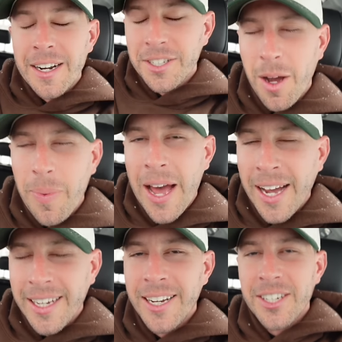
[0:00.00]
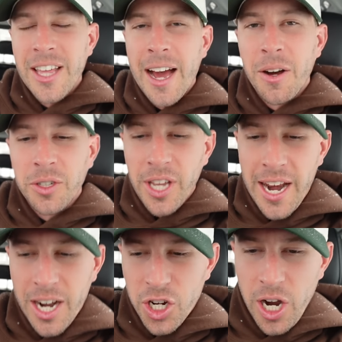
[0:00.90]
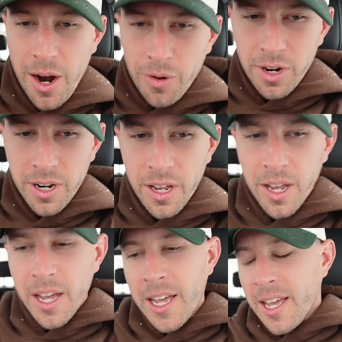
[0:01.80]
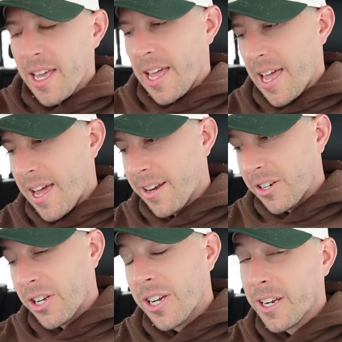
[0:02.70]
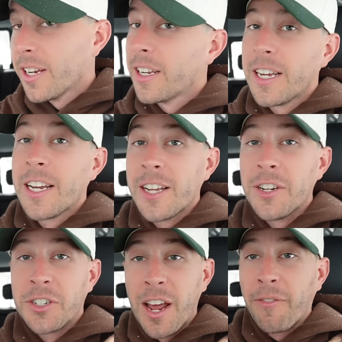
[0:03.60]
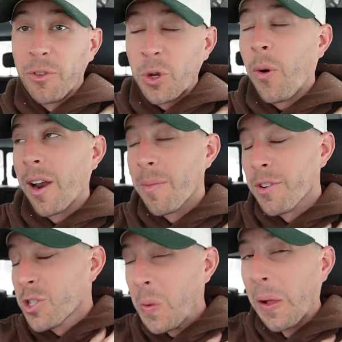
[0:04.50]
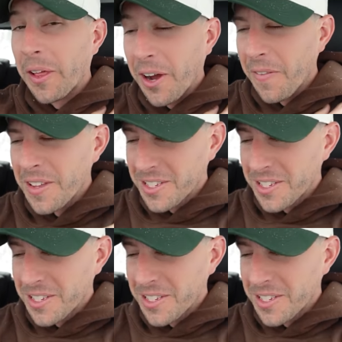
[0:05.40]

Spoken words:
I just got back to the house and I showered and there's definitely quite a bit of swelling on